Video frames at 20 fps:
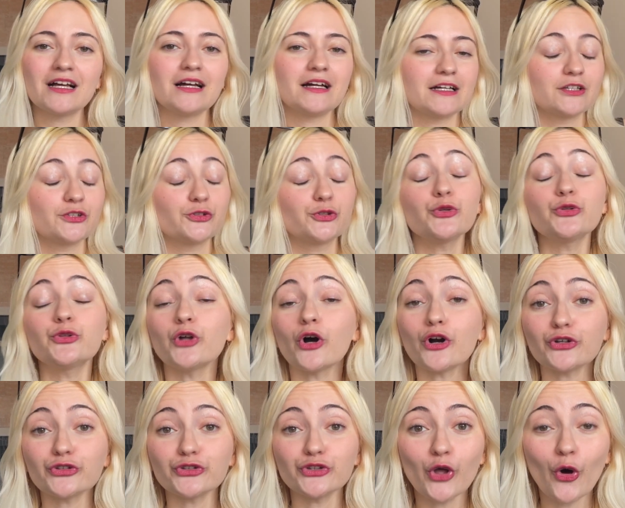You
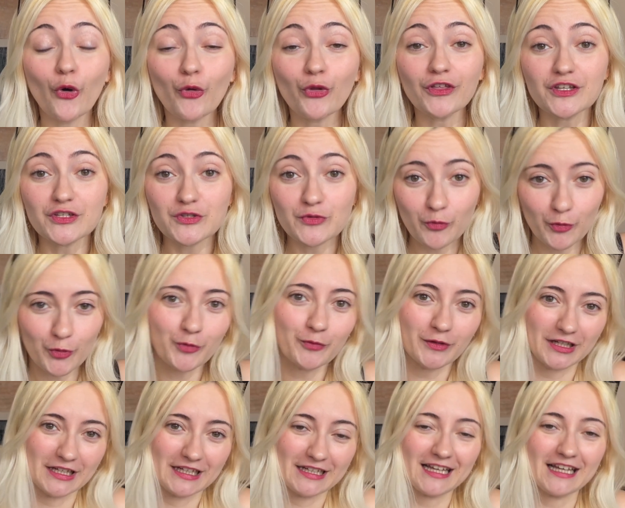don't know this
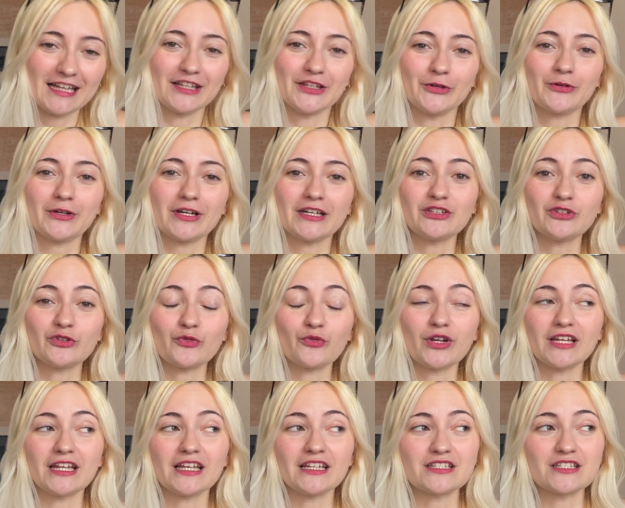woman and you can't
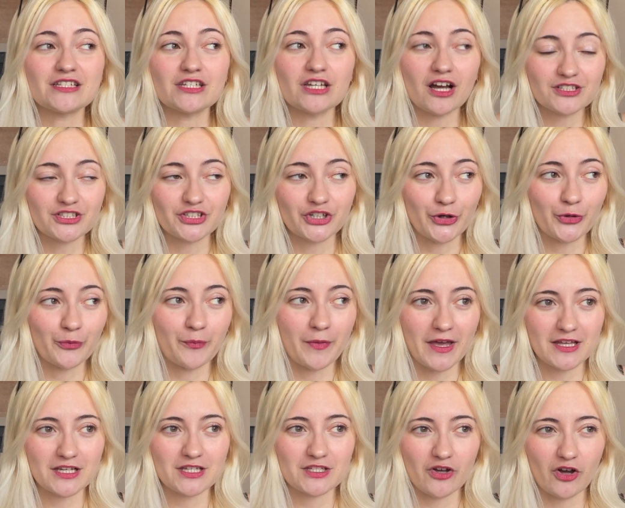really judge her
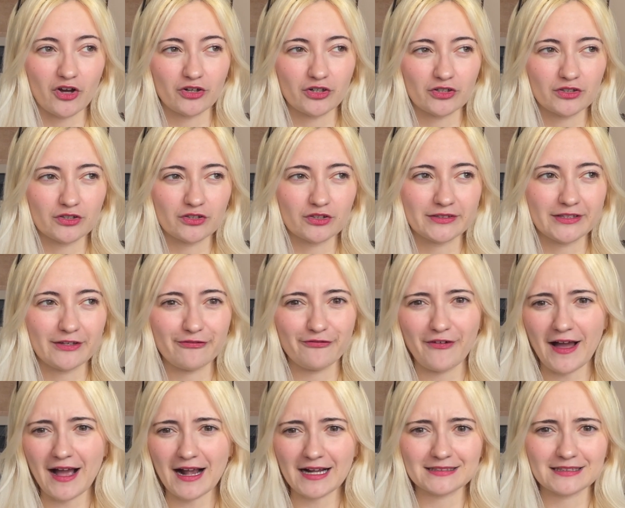based on the
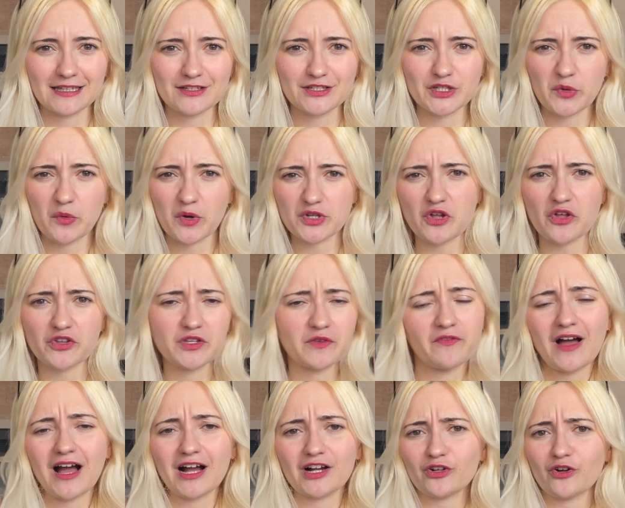fact that she was on the
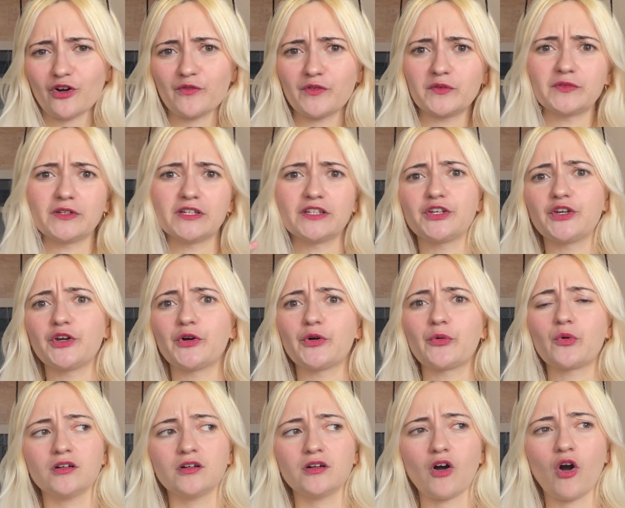back of a
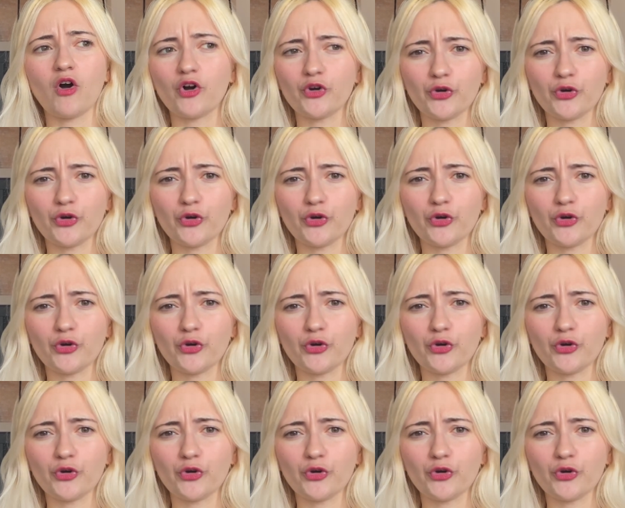video on her